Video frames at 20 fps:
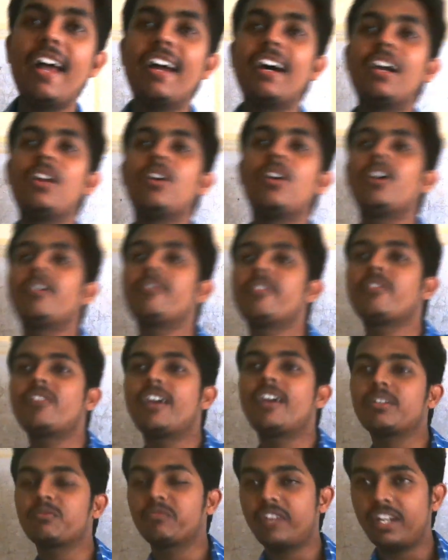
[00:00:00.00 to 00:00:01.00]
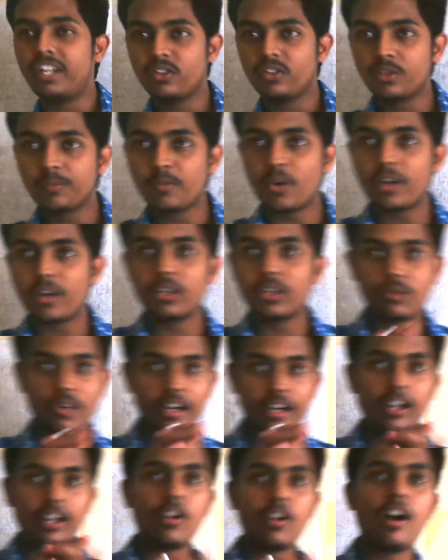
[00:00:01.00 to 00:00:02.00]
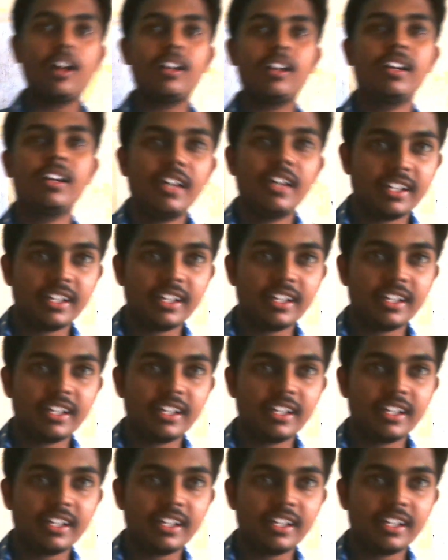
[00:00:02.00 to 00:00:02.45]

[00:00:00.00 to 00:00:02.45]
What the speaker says: hello everyone. Very good morning to one and all.